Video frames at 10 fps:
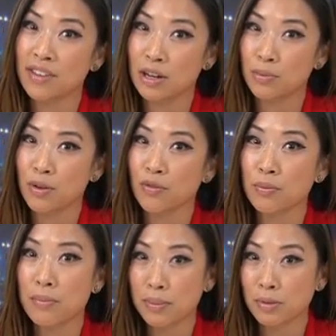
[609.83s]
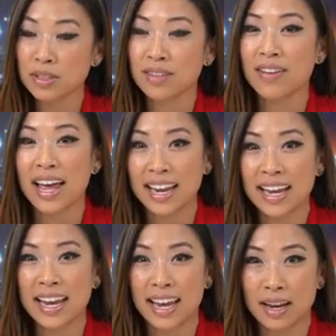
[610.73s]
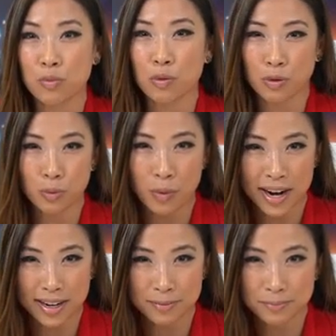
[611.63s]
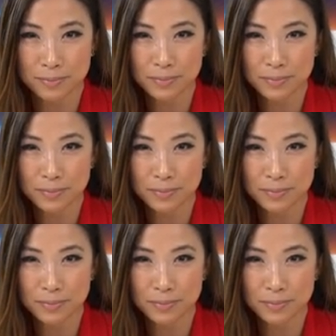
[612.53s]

available for members of NAA Worldwide.